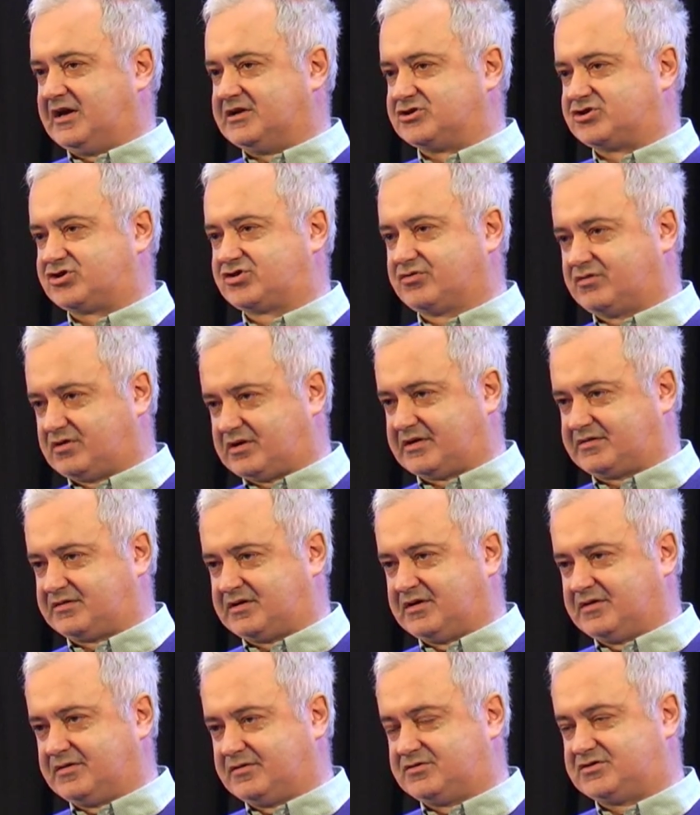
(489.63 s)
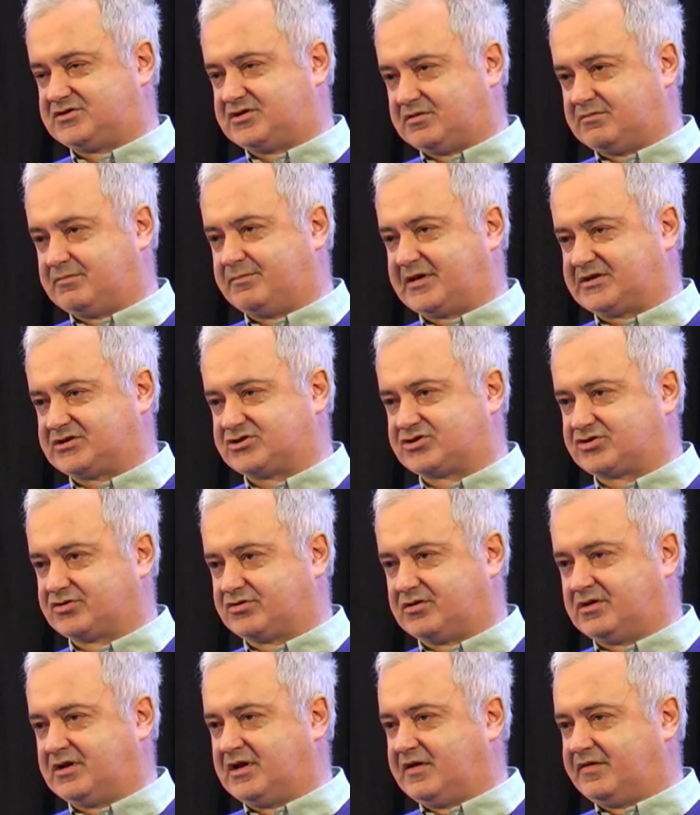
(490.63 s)
In short, to make
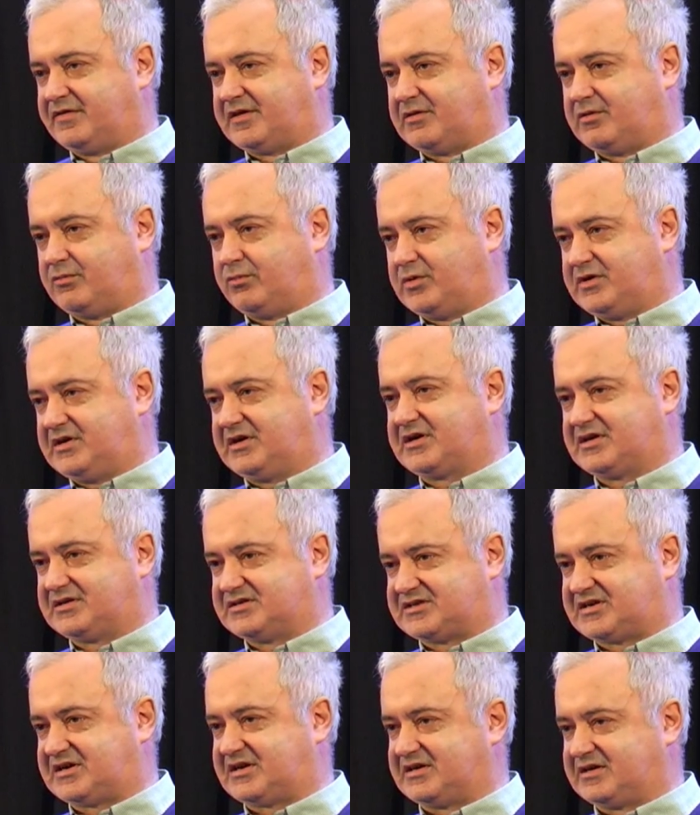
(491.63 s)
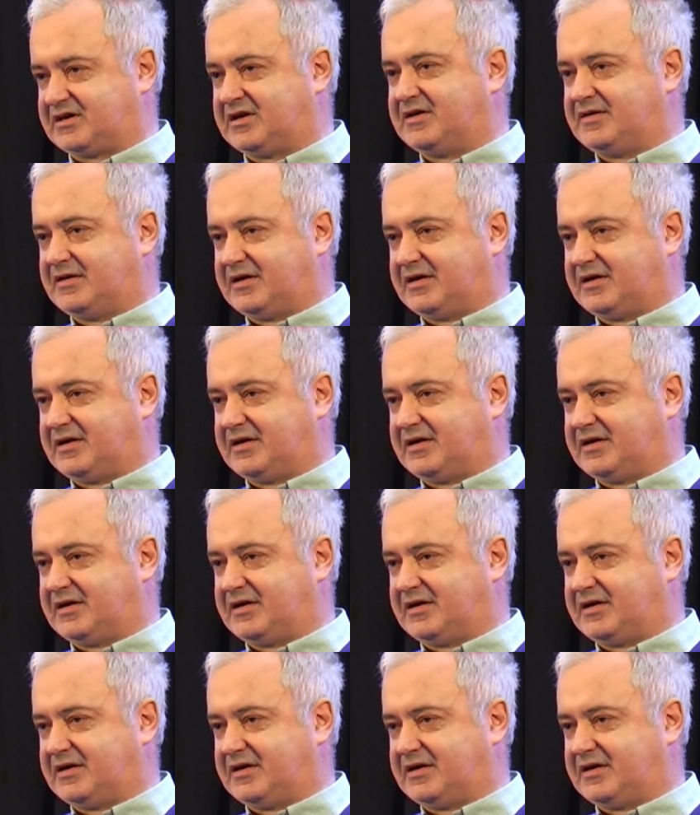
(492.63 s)
sure that we can take